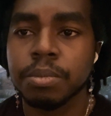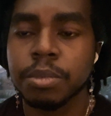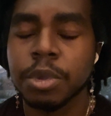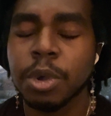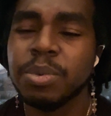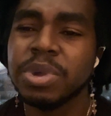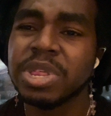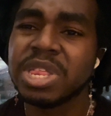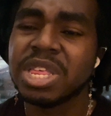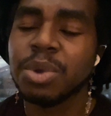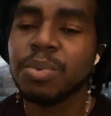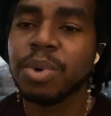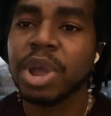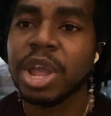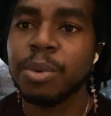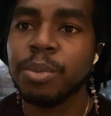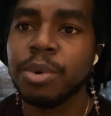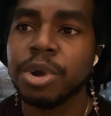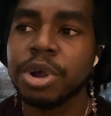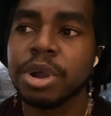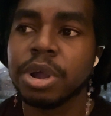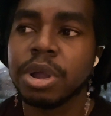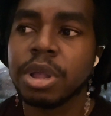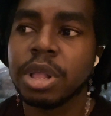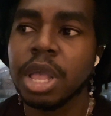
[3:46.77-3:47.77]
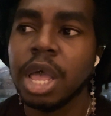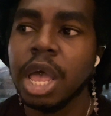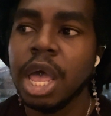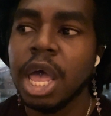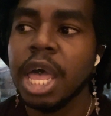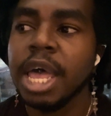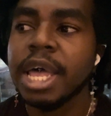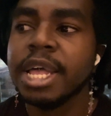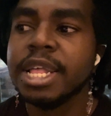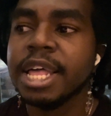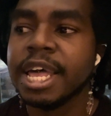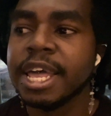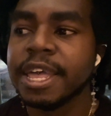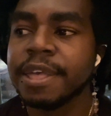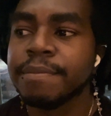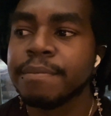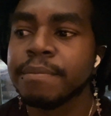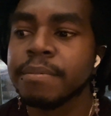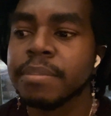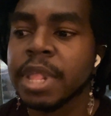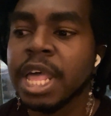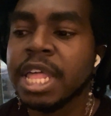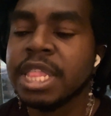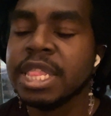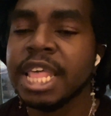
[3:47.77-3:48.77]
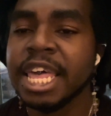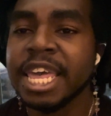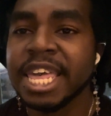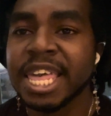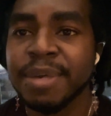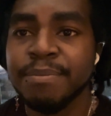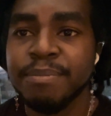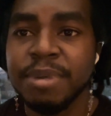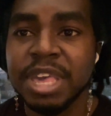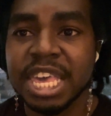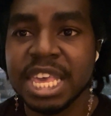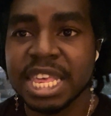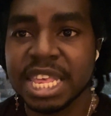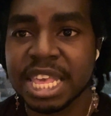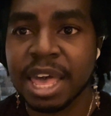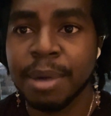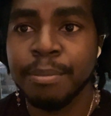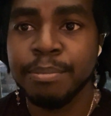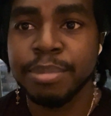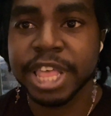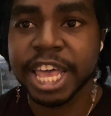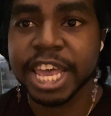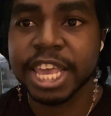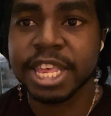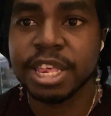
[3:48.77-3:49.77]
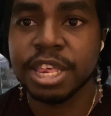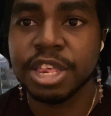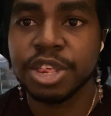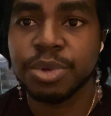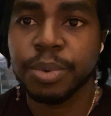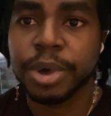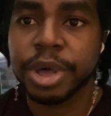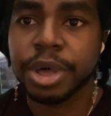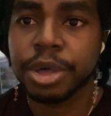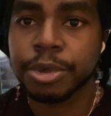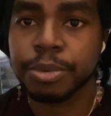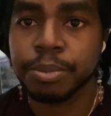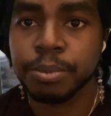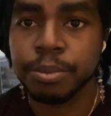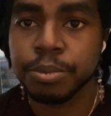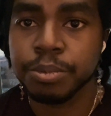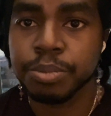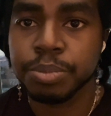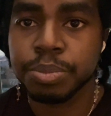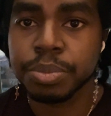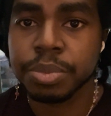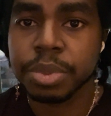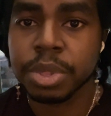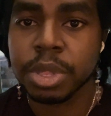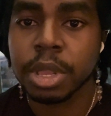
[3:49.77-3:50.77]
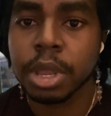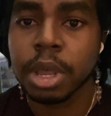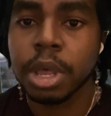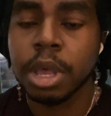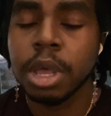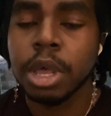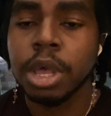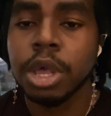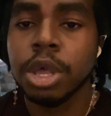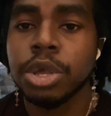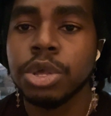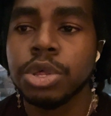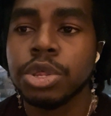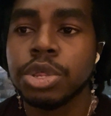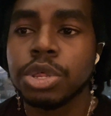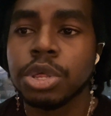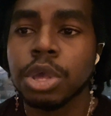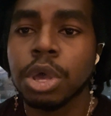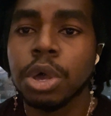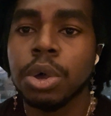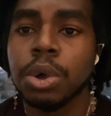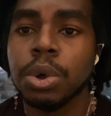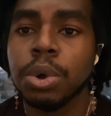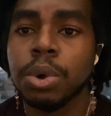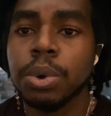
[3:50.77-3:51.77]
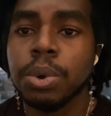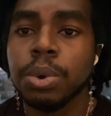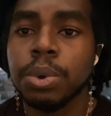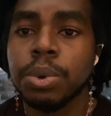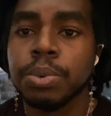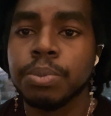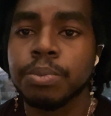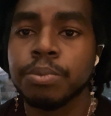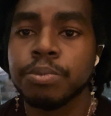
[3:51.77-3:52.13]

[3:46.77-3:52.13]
what's the right word? Like, they can be as complex as well. So,